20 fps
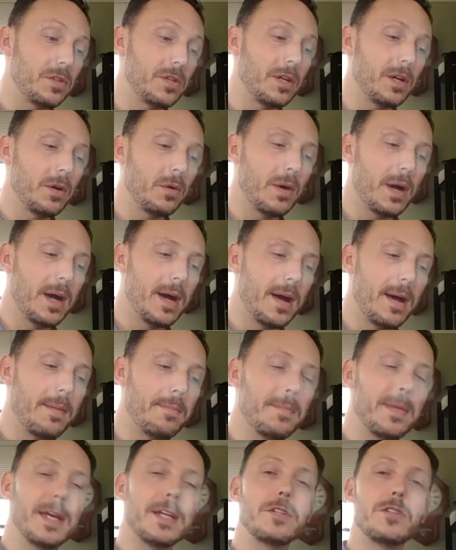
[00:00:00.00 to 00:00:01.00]
So
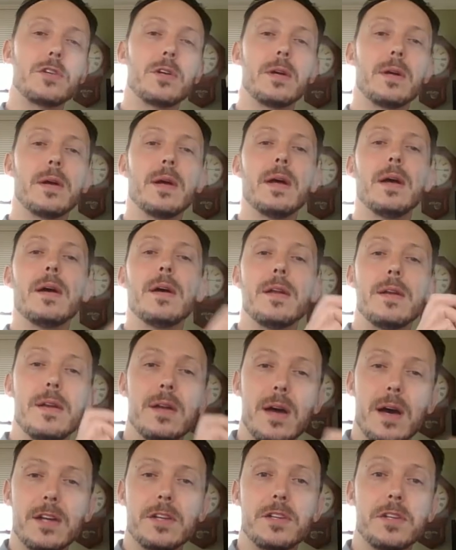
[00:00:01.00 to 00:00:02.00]
uh, make sure
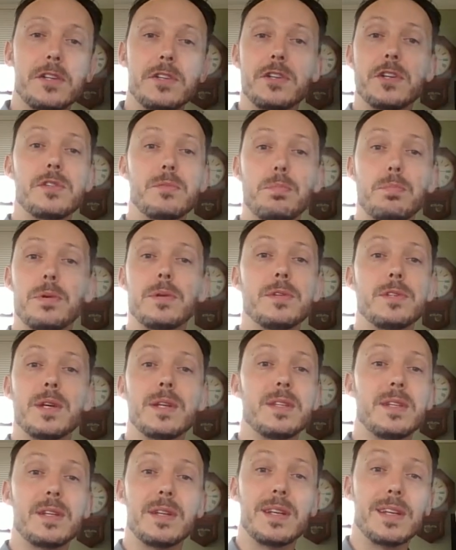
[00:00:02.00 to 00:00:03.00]
not to just
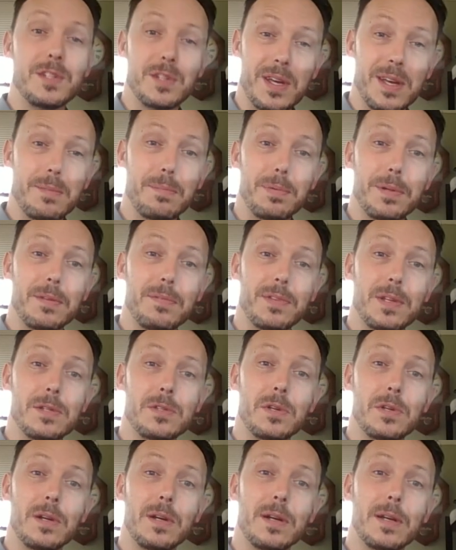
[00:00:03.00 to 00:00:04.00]
present an example of
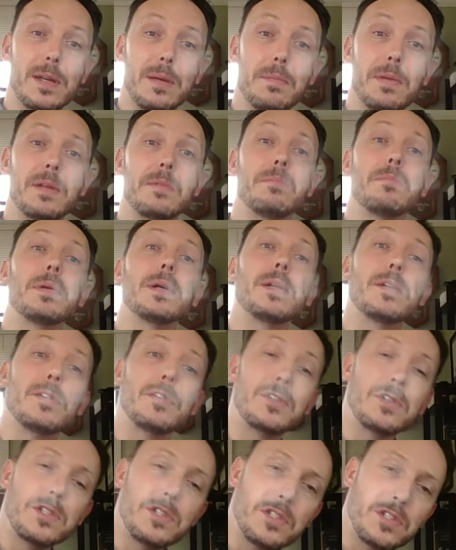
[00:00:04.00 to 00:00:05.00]
this argument, but
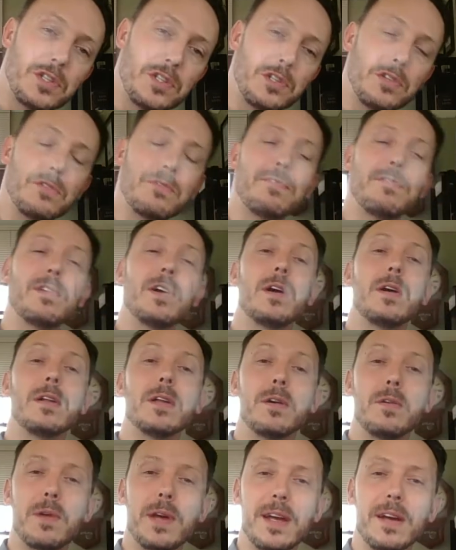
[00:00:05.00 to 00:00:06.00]
to
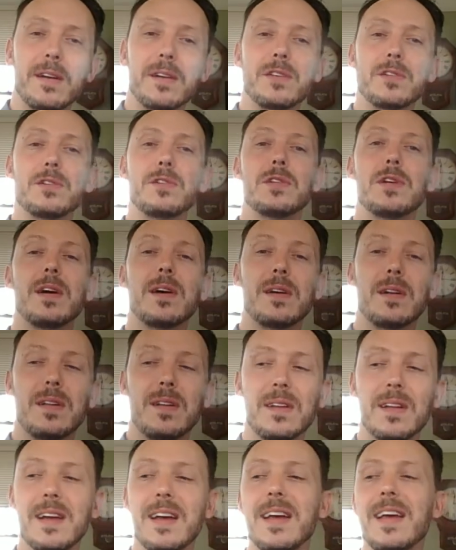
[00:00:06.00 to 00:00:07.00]
follow
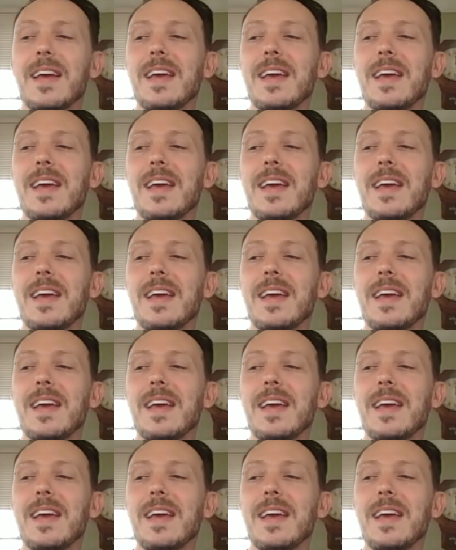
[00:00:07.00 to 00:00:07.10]
Aristotle